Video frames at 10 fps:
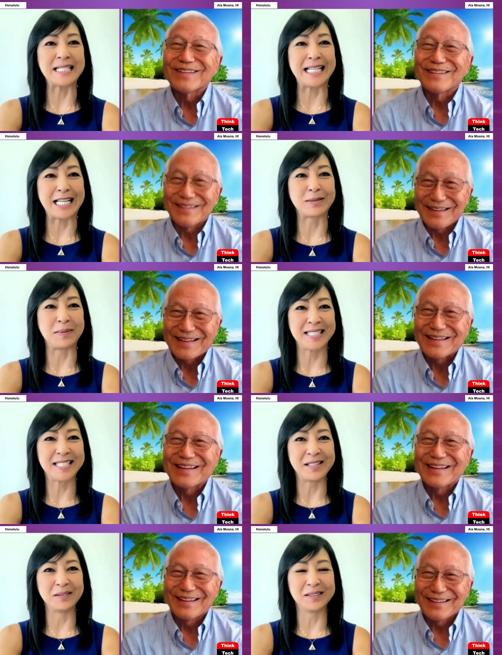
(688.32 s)
Speaker 1: amazing
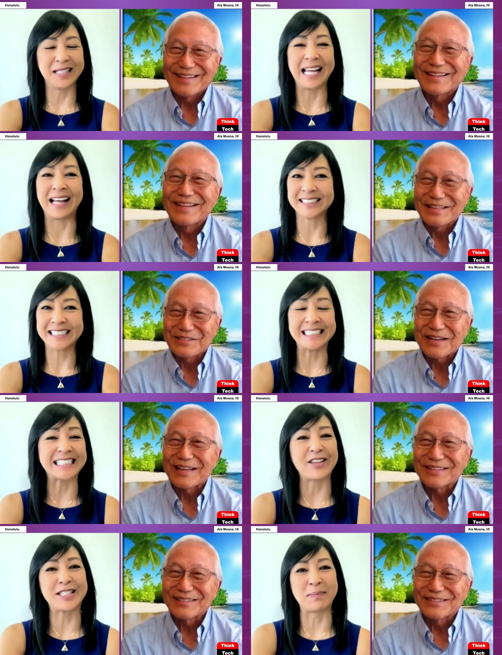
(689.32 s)
husband, yeah. too. Yeah, she That's
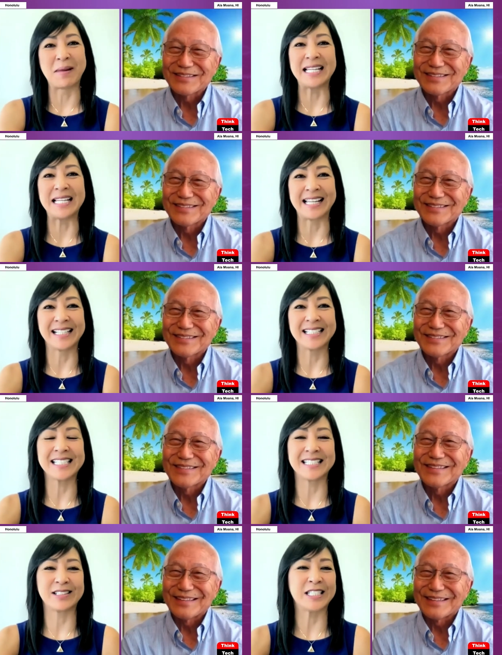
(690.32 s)
sounds right. amazing.
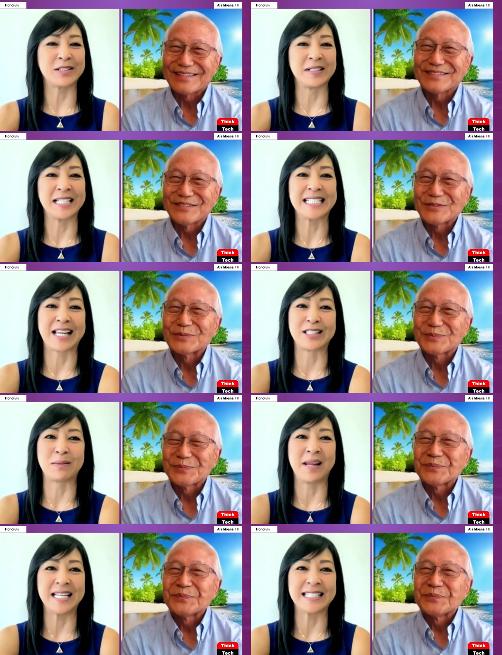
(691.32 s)
She's, she yeah. really
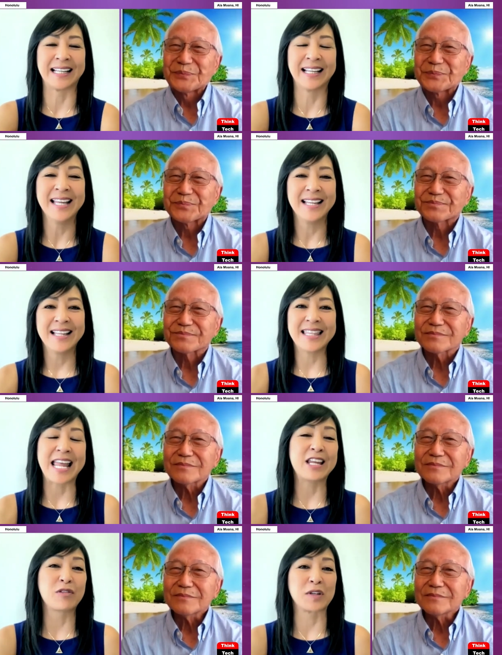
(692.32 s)
sounds amazing.
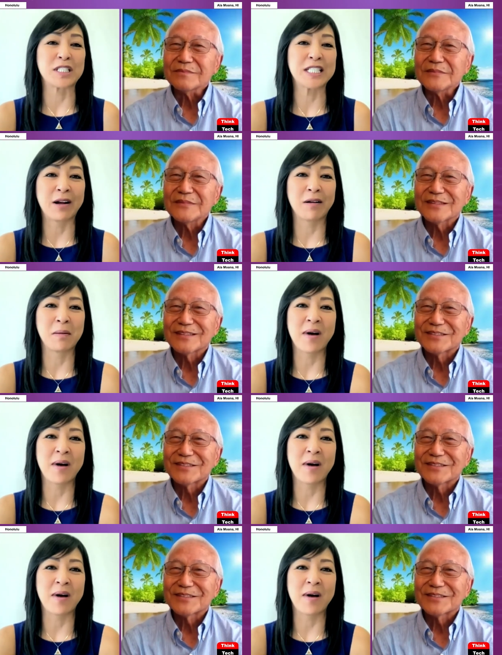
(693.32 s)
Thank you for sharing